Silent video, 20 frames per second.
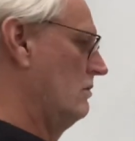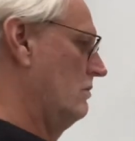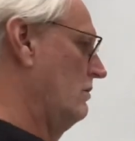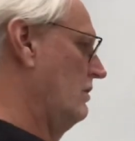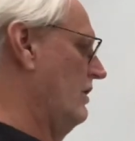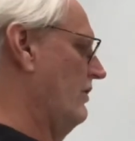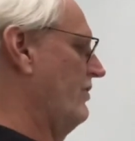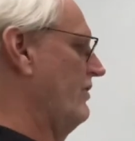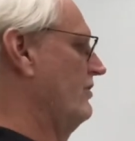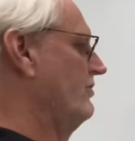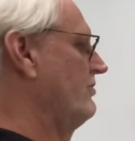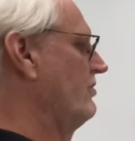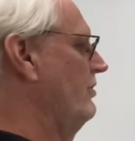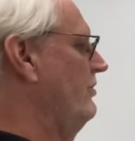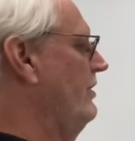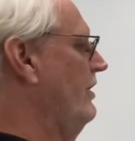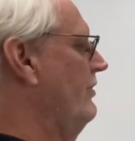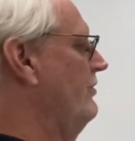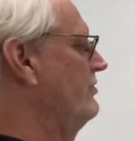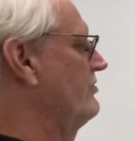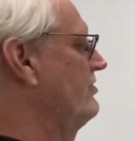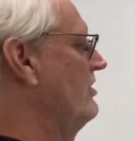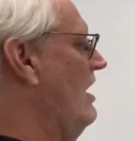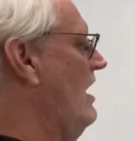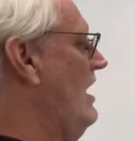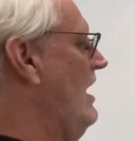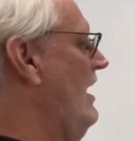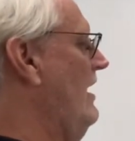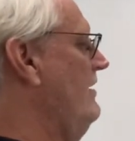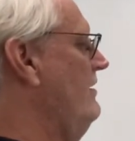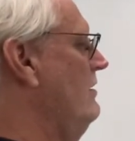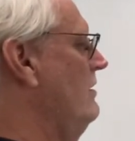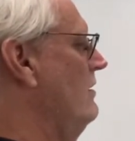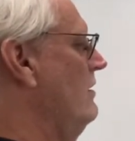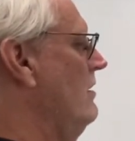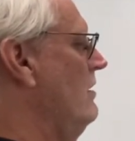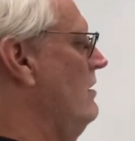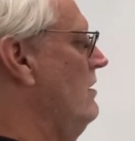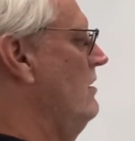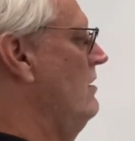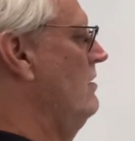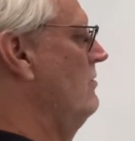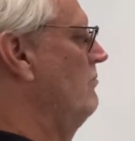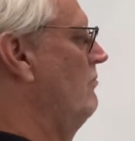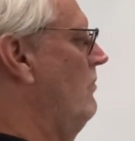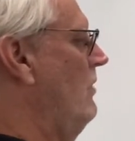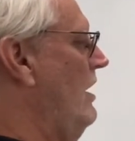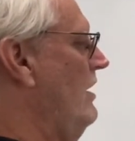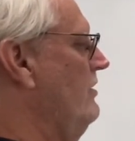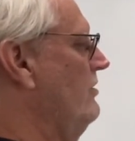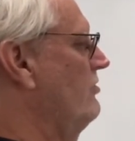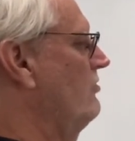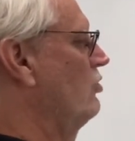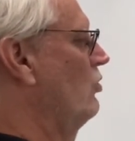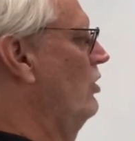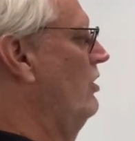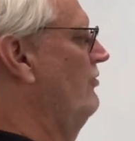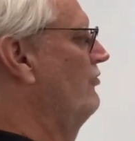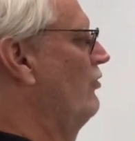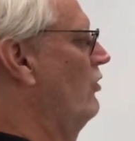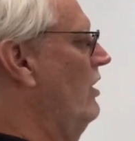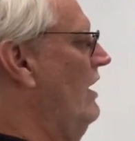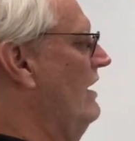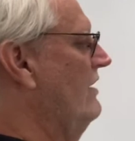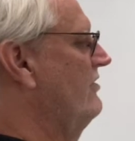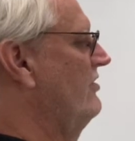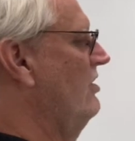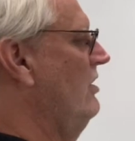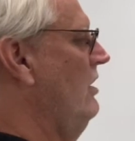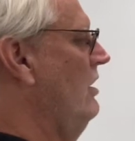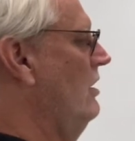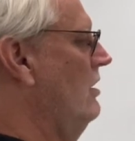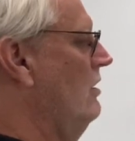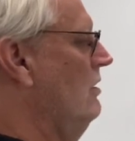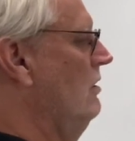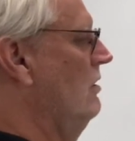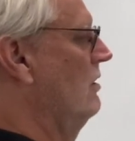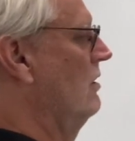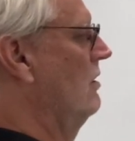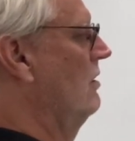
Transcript: Get this to the other side. Minus 24x here.